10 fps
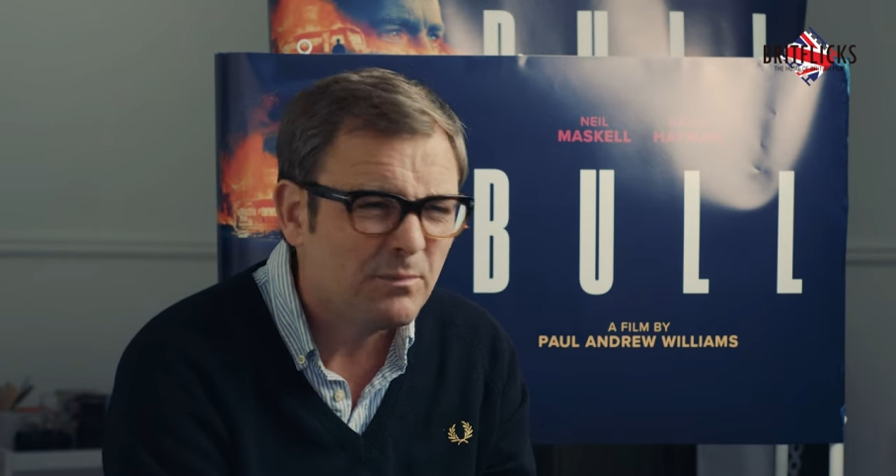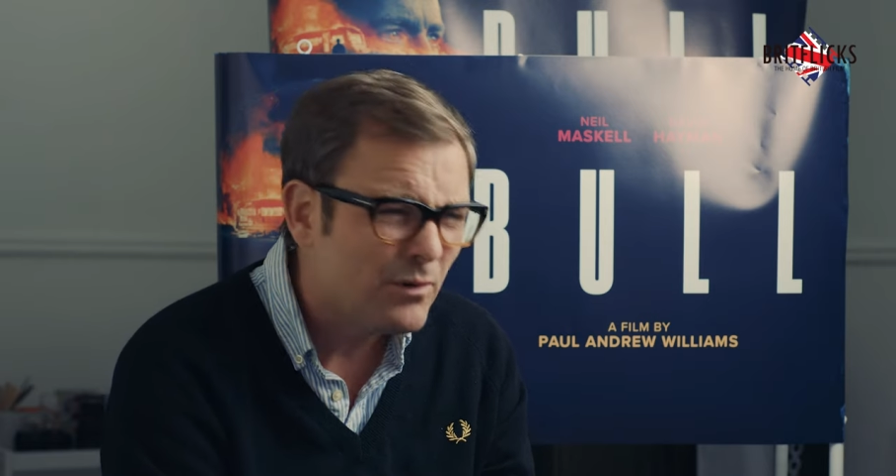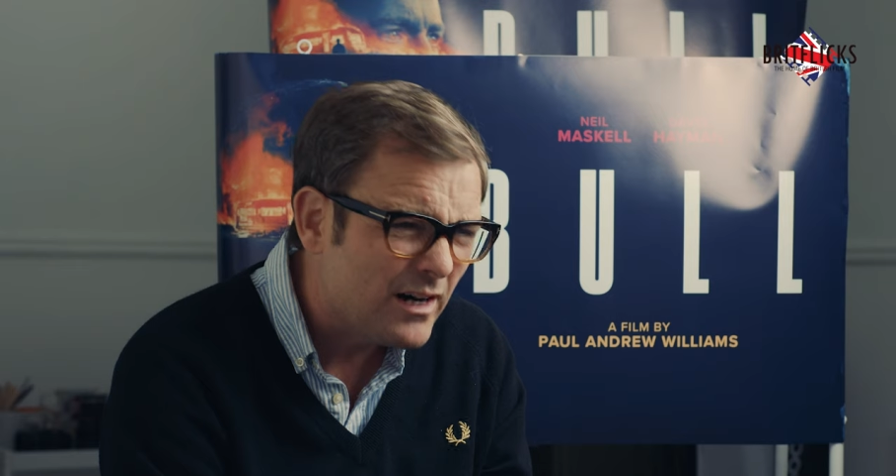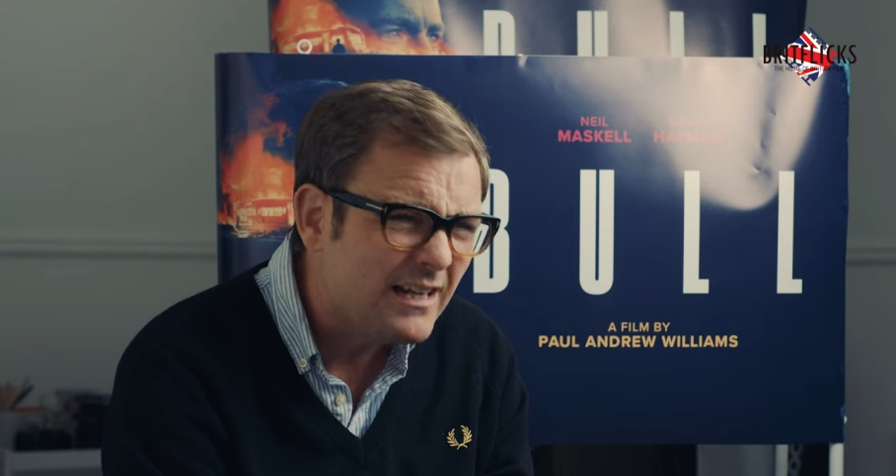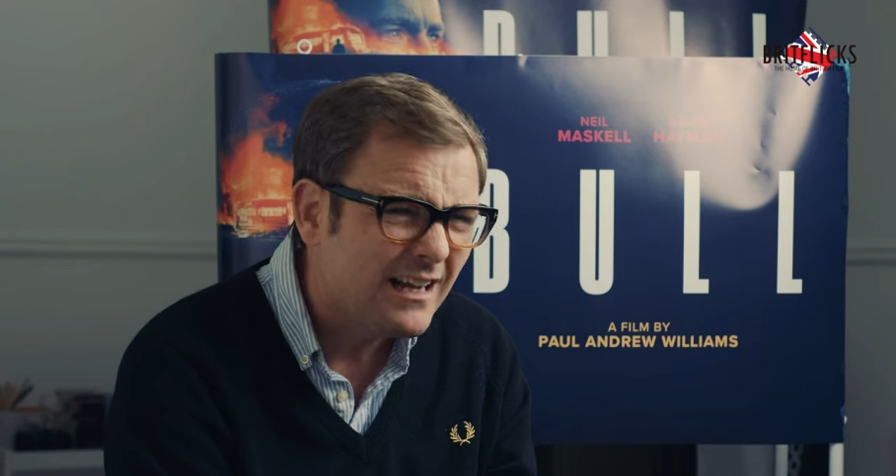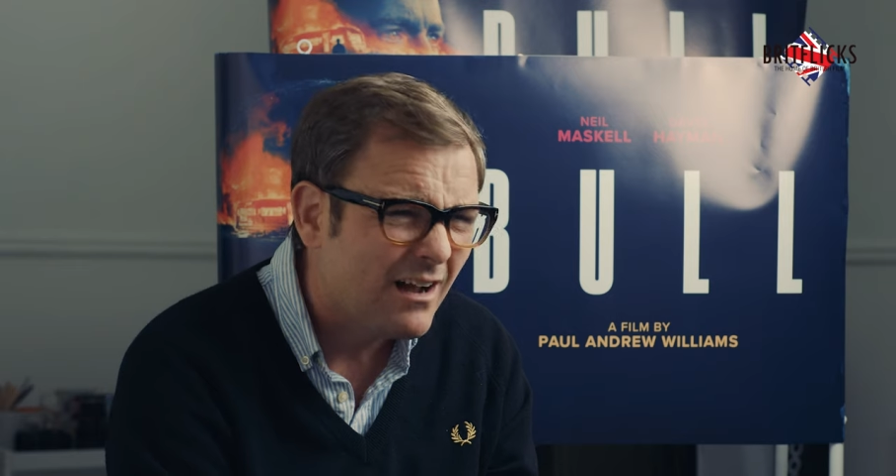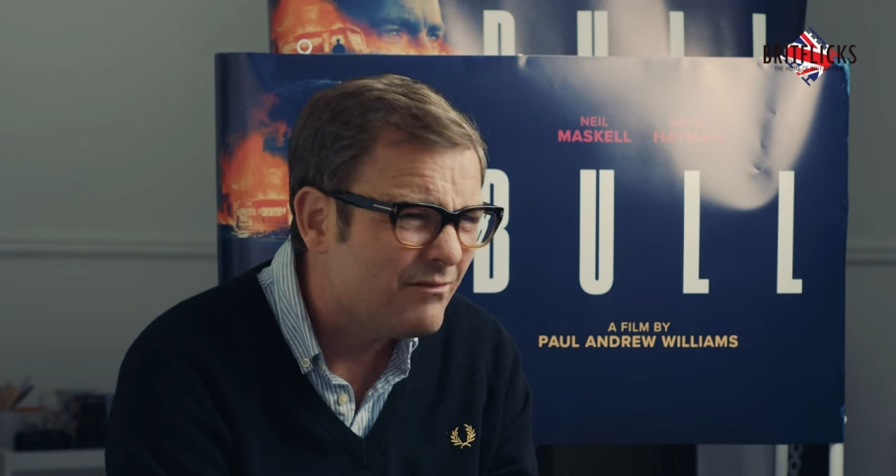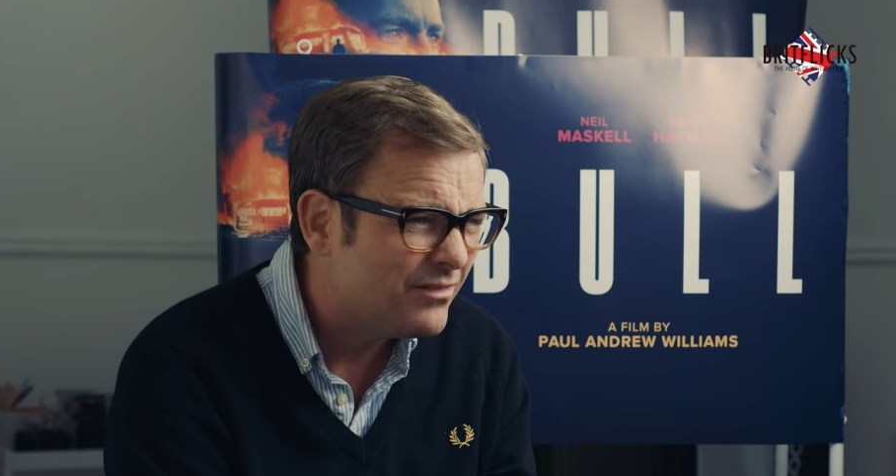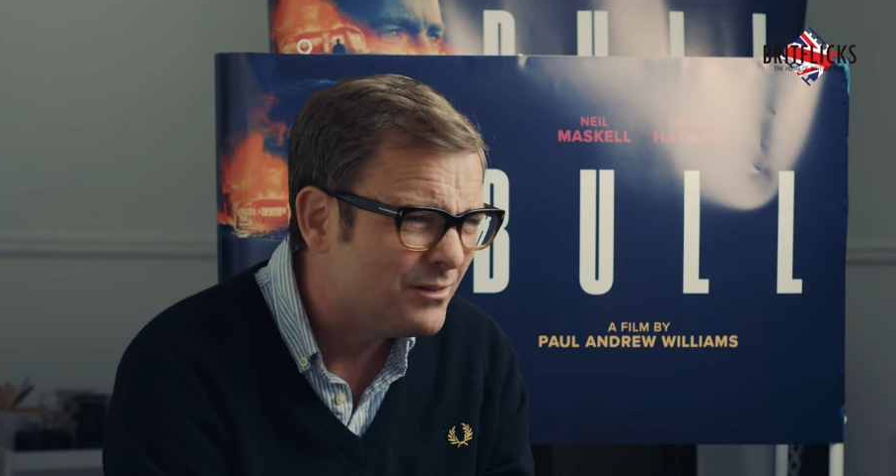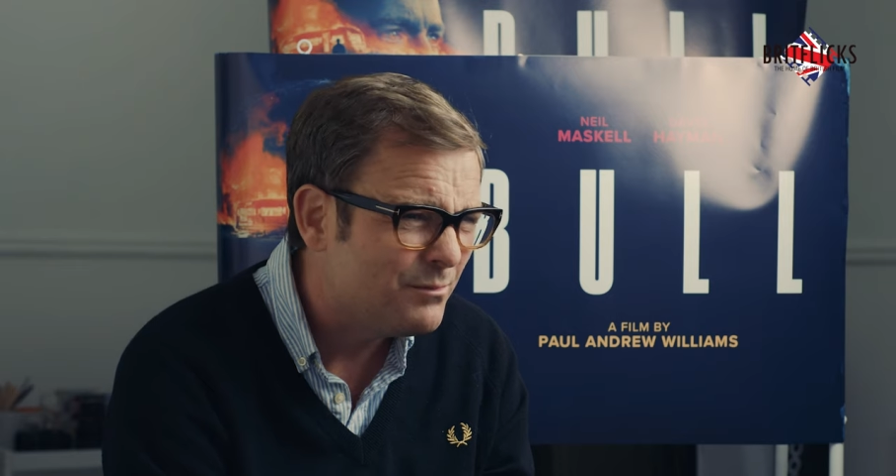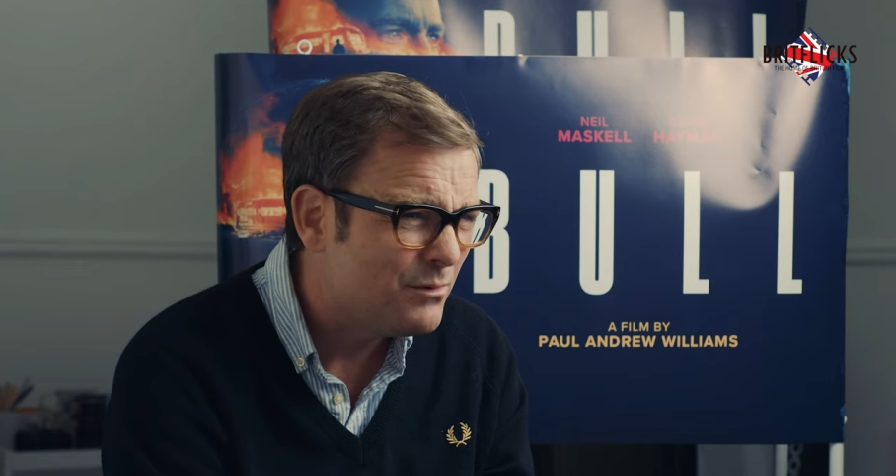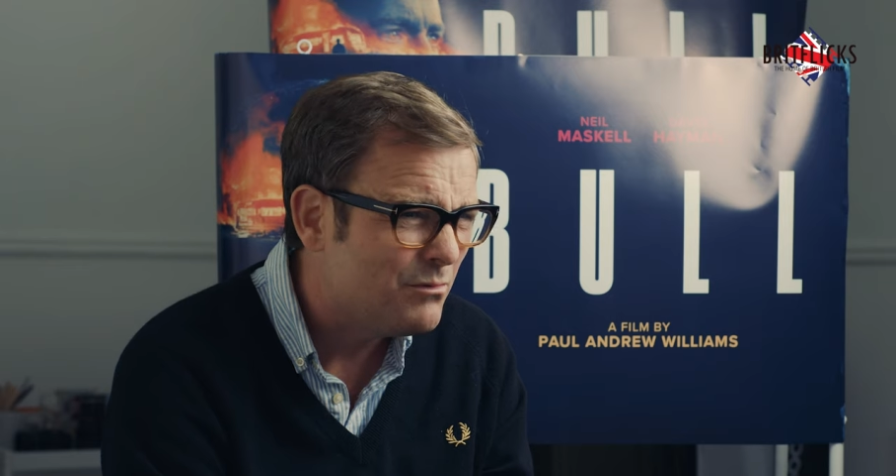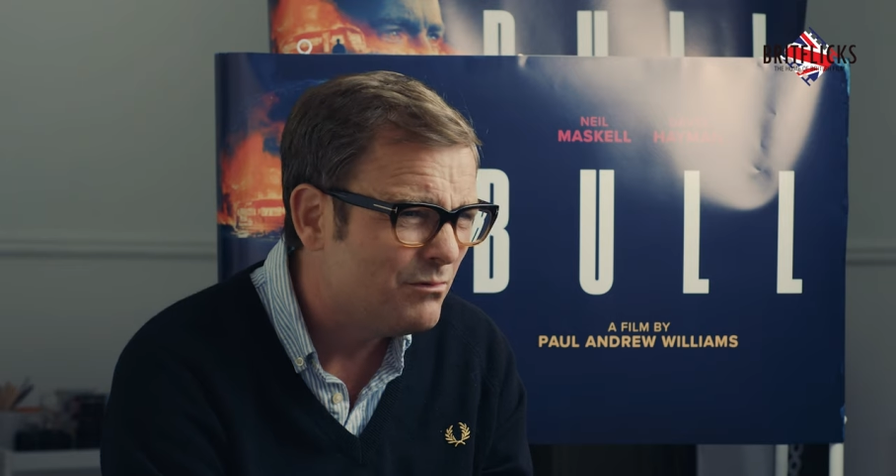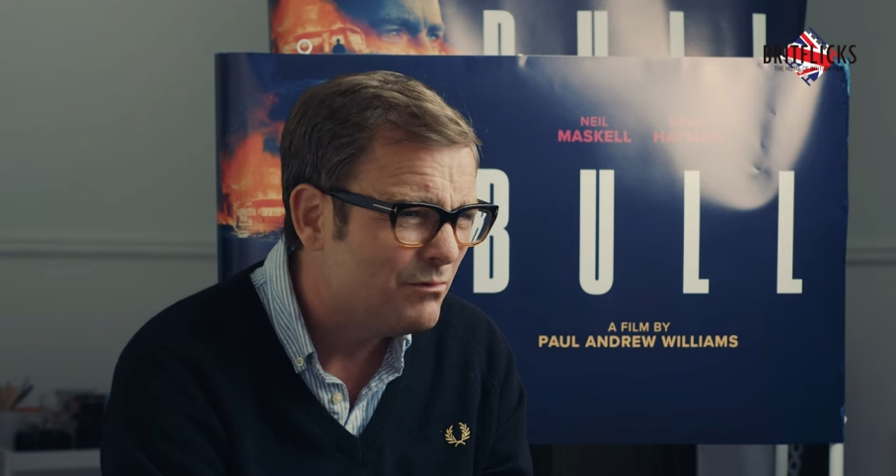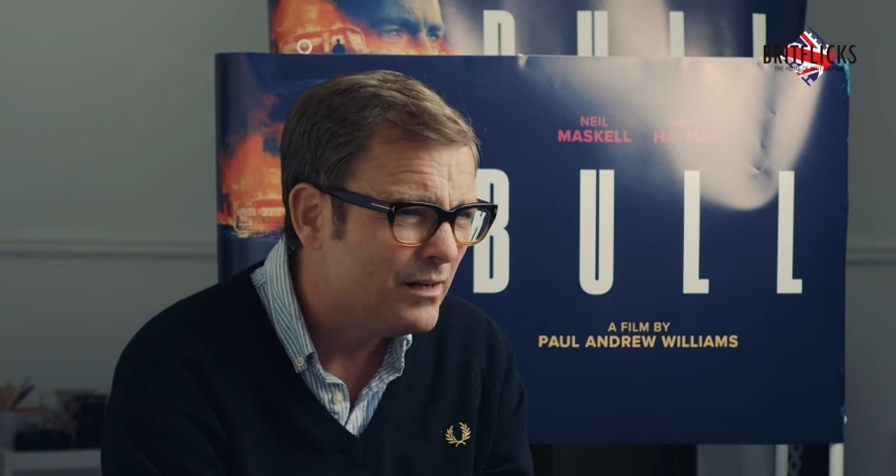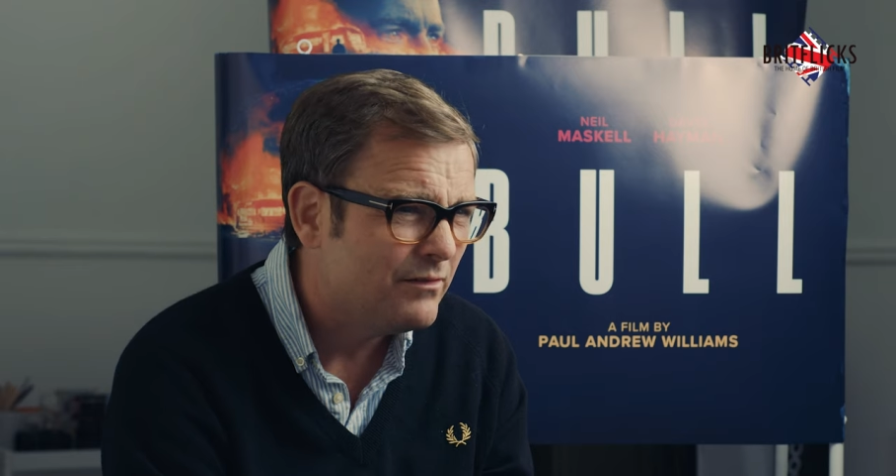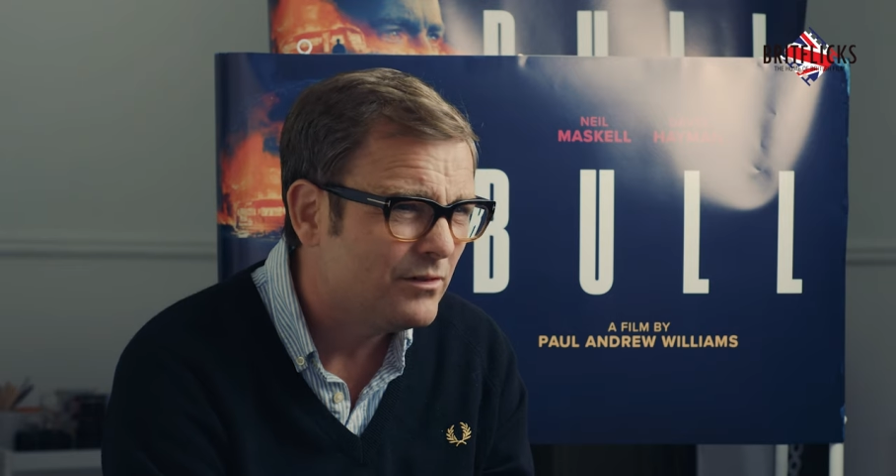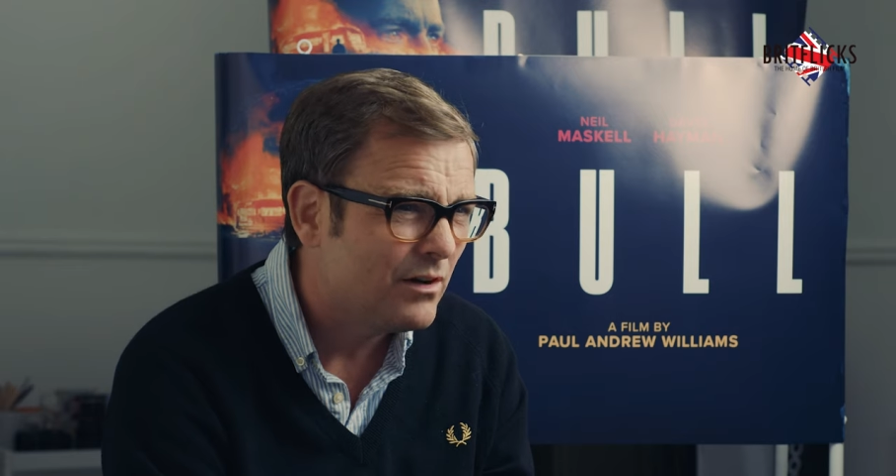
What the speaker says: pretty comfortable with.